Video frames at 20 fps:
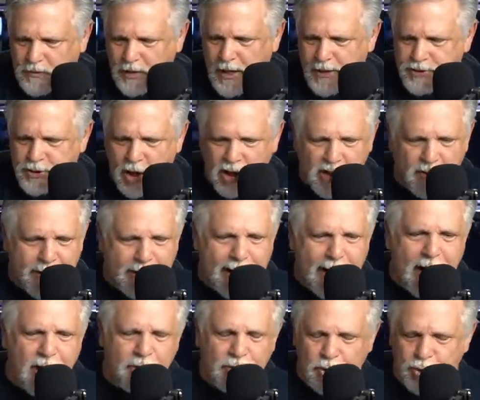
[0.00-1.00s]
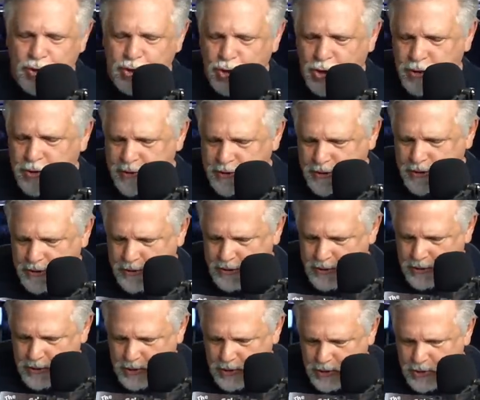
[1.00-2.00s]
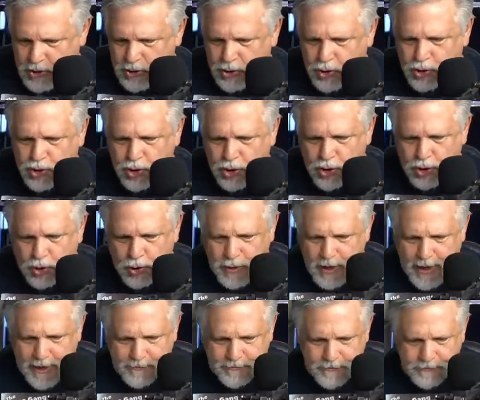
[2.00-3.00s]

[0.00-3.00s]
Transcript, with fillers: I talk about how you shouldn't do that.